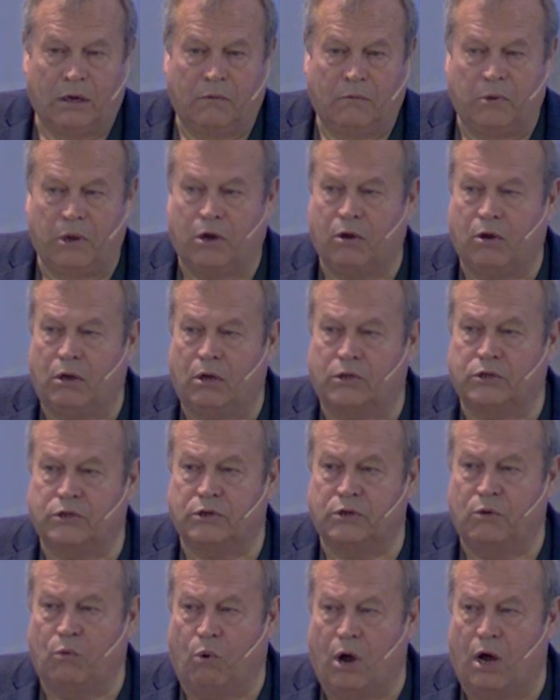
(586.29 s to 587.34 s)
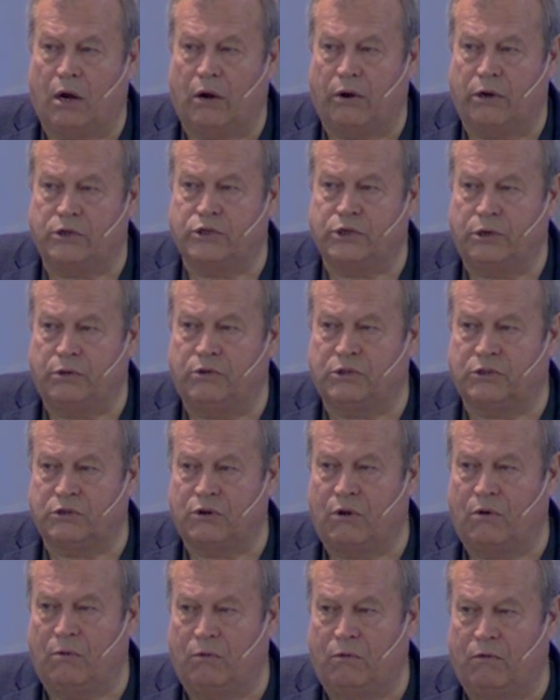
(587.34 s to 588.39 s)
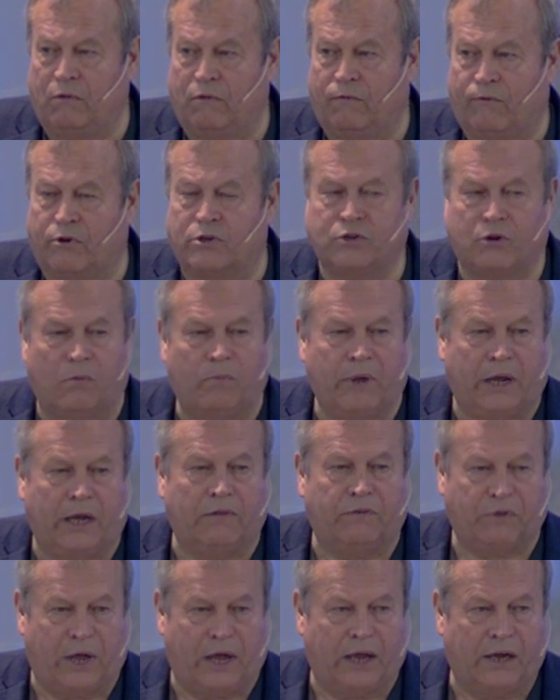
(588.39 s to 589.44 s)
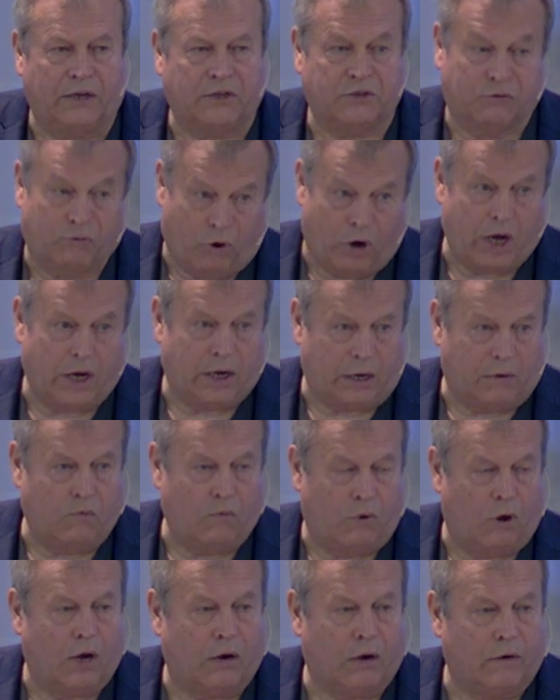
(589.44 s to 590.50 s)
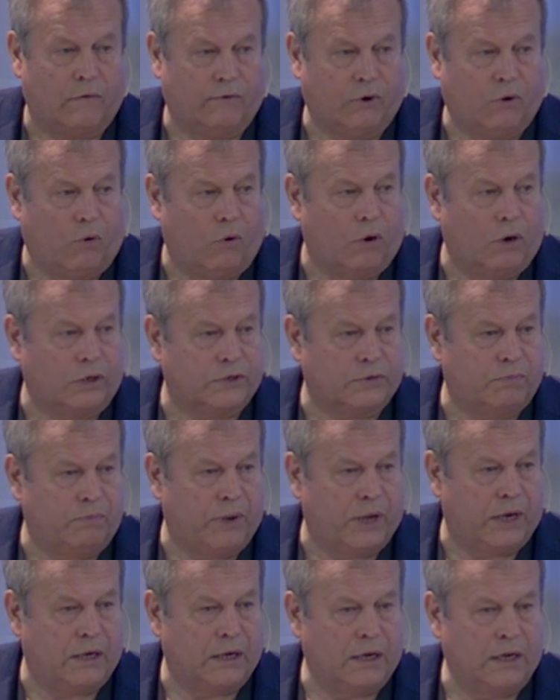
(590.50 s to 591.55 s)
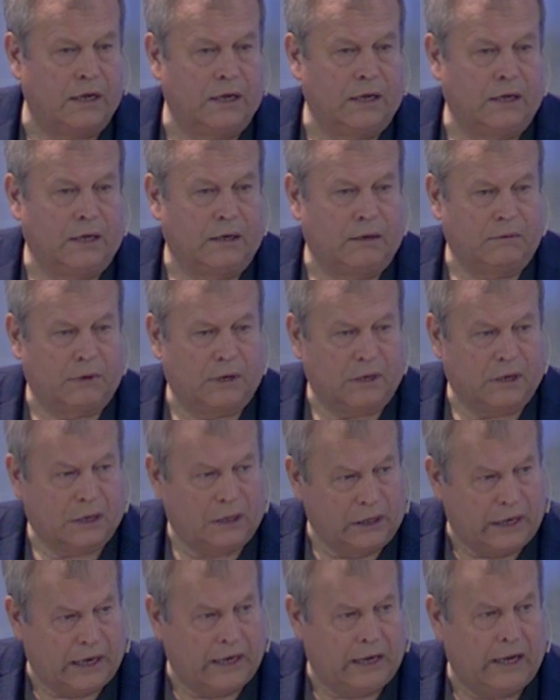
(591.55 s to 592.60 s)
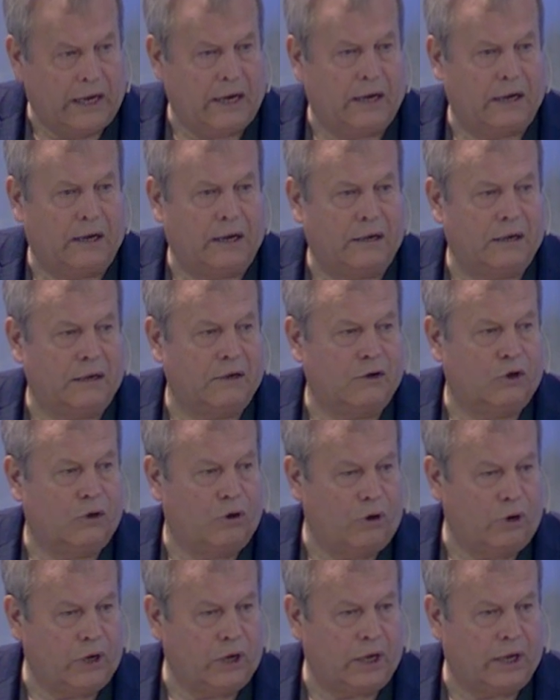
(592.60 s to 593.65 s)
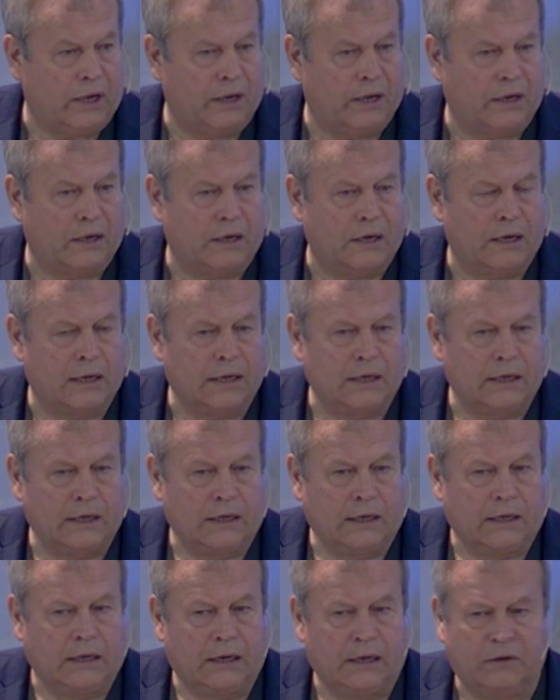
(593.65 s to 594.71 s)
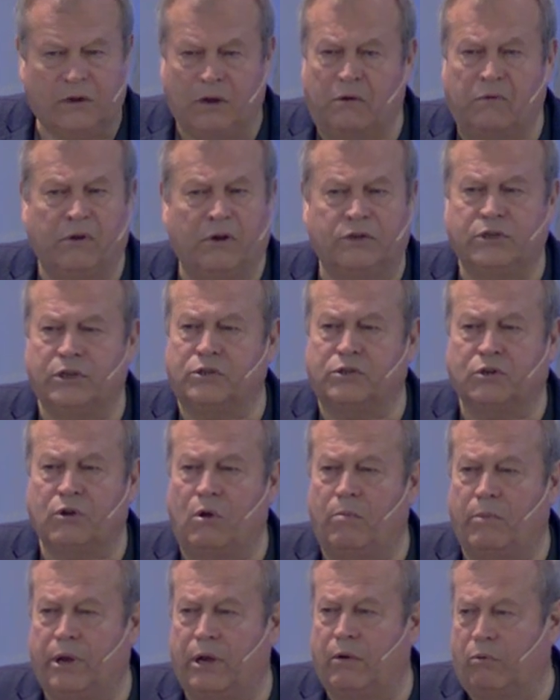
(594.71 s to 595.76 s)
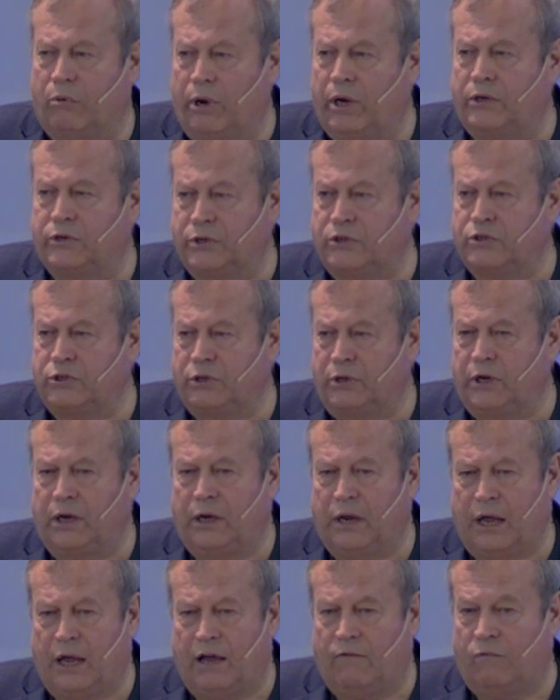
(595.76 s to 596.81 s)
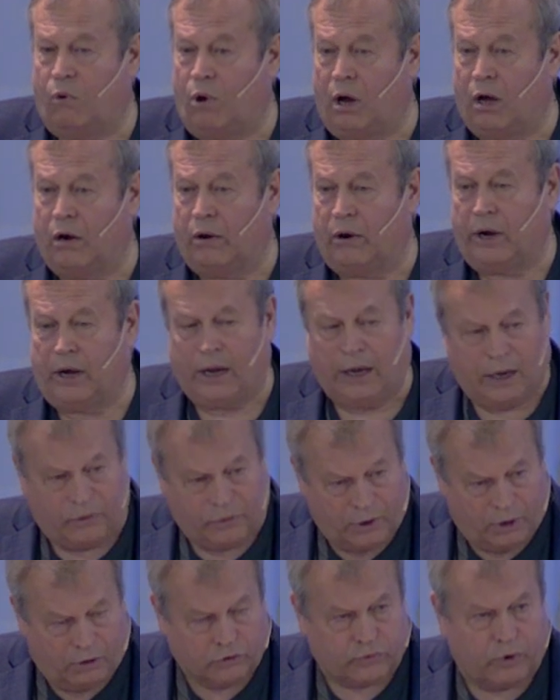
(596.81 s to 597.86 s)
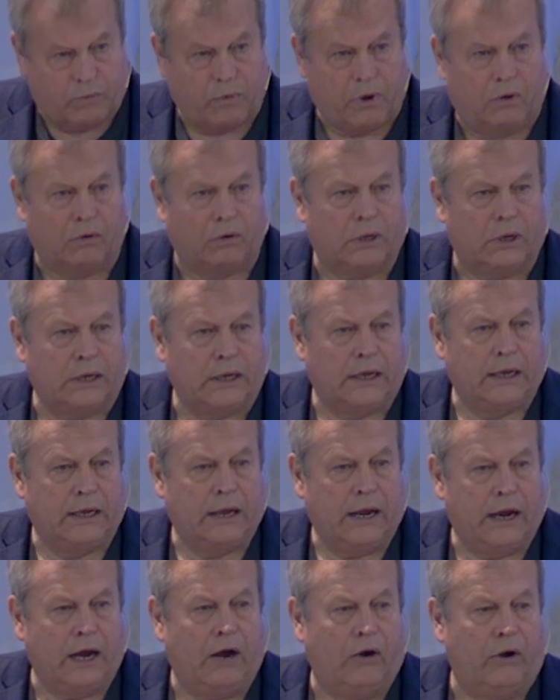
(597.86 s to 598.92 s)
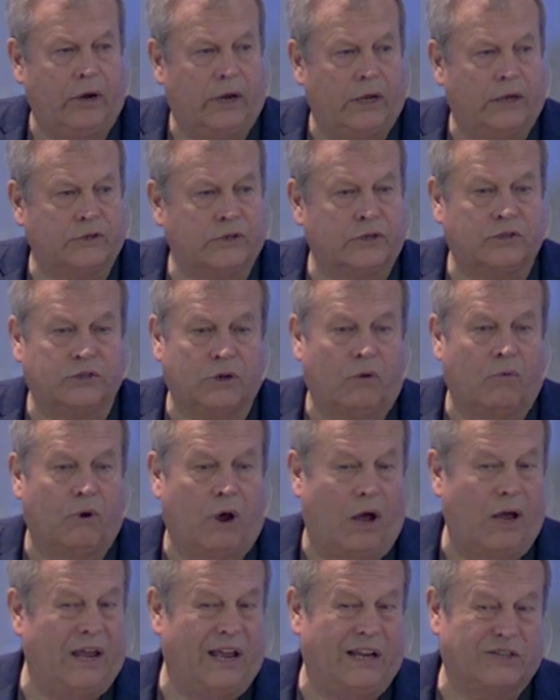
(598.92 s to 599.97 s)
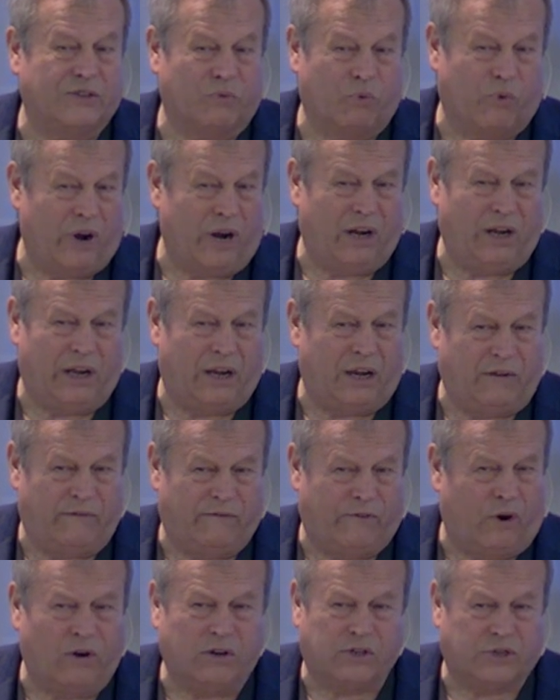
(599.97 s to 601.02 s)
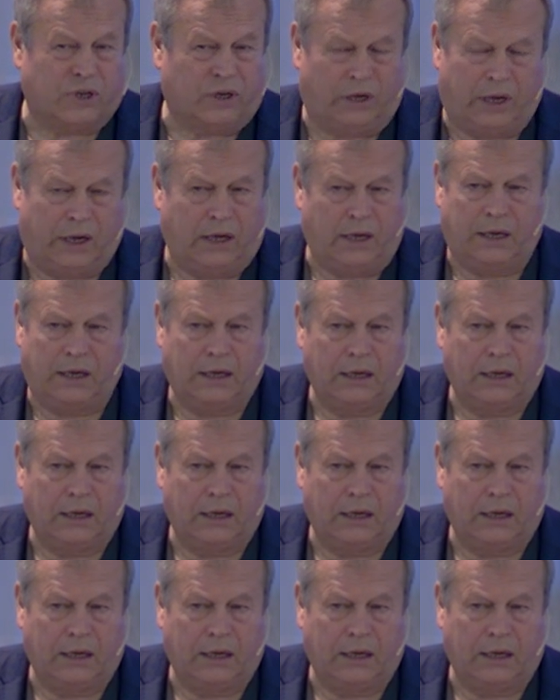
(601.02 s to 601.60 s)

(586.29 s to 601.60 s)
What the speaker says: because water is used for so many things. Drinking water, of course, but cleaning and cooking and There's just so many reasons you need to have water in those remote areas. And so it's really virtually